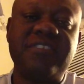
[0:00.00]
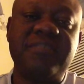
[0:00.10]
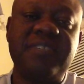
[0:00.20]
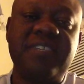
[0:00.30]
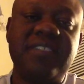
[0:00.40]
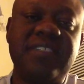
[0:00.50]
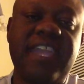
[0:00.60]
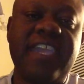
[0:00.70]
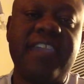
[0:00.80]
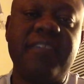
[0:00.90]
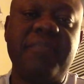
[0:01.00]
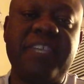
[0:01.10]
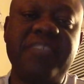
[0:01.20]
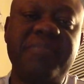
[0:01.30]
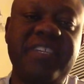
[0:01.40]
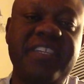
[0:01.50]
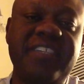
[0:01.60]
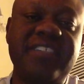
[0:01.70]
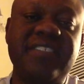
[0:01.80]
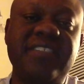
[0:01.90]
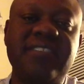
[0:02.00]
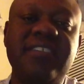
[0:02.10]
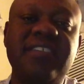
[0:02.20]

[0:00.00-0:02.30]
to be undying best buddies and